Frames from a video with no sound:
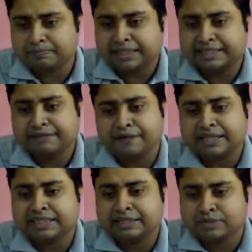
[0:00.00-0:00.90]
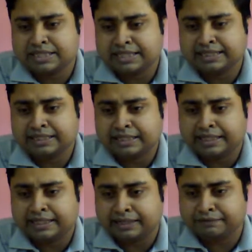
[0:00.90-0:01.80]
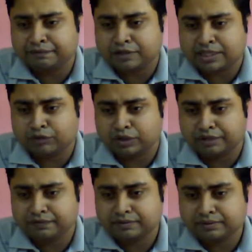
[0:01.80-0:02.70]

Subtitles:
But reflection you see in daily life for sound wave.